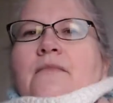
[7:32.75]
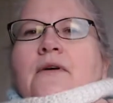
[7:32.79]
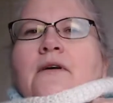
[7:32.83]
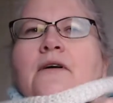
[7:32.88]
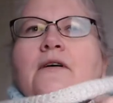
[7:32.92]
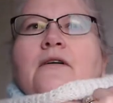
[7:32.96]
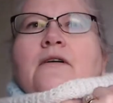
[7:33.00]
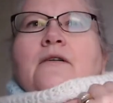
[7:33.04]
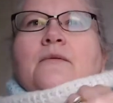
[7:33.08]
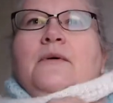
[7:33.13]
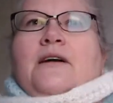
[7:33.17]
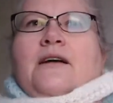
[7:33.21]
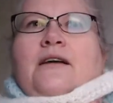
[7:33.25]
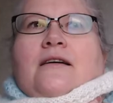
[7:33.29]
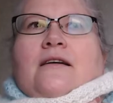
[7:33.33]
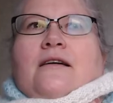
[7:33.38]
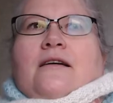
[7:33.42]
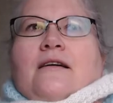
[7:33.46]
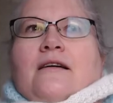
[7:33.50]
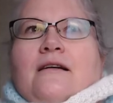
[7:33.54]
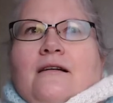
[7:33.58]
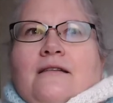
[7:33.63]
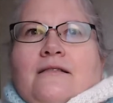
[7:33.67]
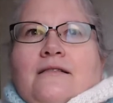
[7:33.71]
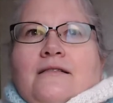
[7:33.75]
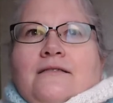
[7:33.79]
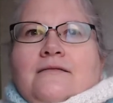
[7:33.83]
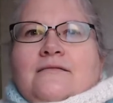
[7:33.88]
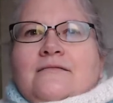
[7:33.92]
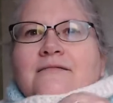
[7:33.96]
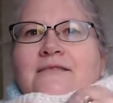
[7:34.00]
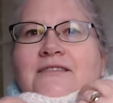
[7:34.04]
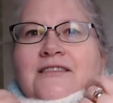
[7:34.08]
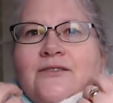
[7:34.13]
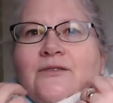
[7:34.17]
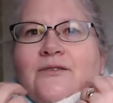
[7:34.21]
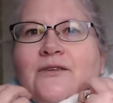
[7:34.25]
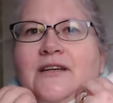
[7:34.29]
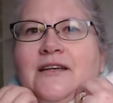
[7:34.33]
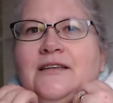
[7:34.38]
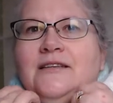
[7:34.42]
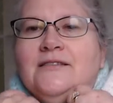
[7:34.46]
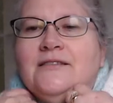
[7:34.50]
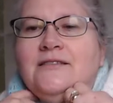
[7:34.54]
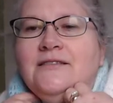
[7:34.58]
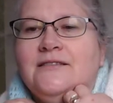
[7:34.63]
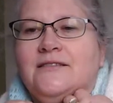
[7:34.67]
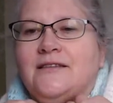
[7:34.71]
Oh my god, it's so
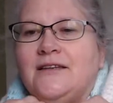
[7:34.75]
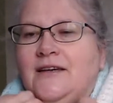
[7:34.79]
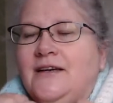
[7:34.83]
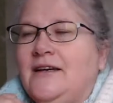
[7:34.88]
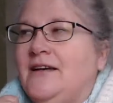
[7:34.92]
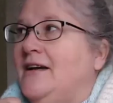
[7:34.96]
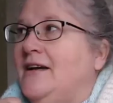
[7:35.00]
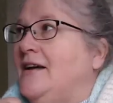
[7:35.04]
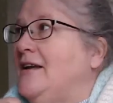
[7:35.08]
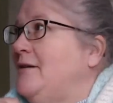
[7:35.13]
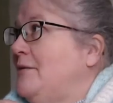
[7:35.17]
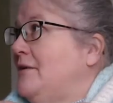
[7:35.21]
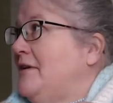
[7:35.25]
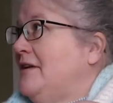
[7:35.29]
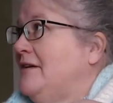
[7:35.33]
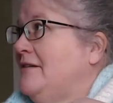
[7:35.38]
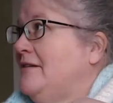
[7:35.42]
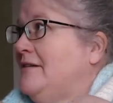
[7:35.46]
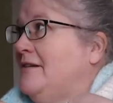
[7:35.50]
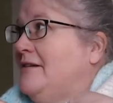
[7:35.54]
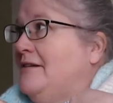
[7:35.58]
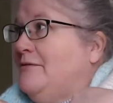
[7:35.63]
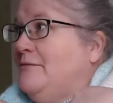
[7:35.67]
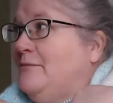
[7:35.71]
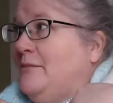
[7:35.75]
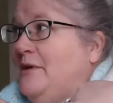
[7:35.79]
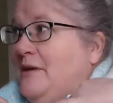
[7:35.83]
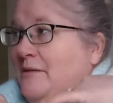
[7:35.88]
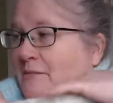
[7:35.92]
nice. Anyway, now that I've made